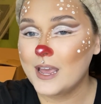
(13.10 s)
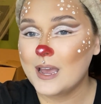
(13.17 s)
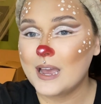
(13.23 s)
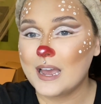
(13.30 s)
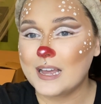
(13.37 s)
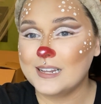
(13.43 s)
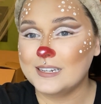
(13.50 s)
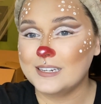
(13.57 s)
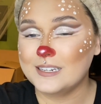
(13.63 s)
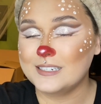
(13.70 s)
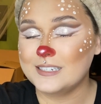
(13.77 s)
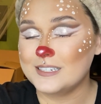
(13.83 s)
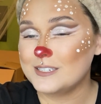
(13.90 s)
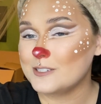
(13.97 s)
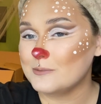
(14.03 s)
in
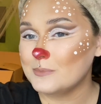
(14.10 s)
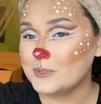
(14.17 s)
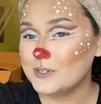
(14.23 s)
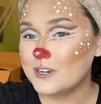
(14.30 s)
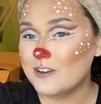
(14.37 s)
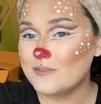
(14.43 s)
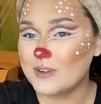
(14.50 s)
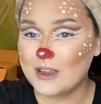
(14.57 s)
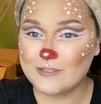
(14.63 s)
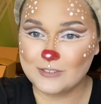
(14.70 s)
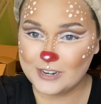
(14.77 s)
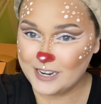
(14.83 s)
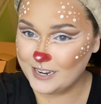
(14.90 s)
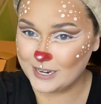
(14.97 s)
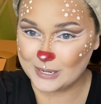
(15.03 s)
December of
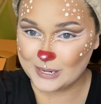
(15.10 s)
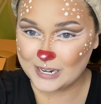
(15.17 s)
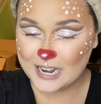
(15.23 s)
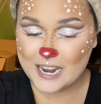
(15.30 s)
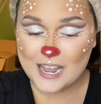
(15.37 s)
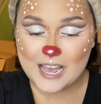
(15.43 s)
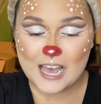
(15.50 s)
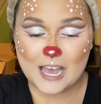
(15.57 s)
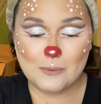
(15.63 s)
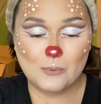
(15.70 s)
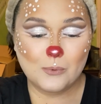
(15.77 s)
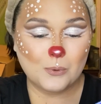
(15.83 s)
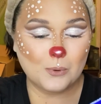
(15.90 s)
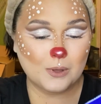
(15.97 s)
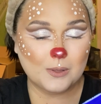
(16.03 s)
every year, I
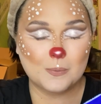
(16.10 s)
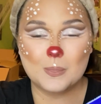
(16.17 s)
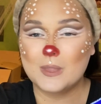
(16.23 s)
will,